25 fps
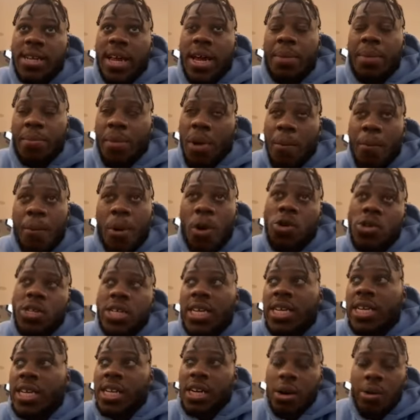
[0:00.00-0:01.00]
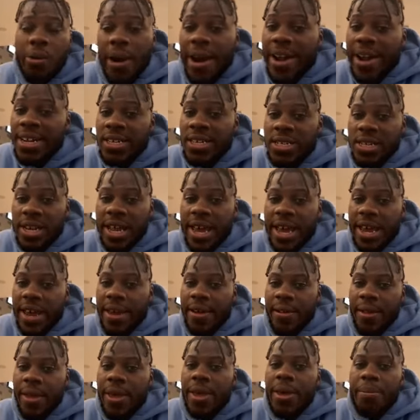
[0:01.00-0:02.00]
like a protein in the rice, like
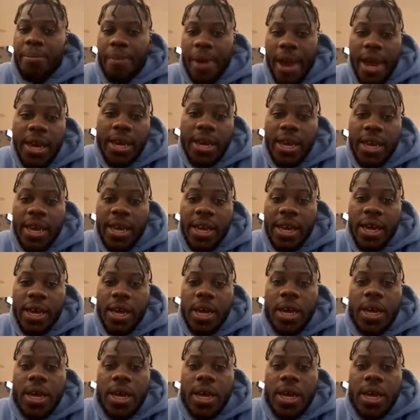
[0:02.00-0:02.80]
mainly.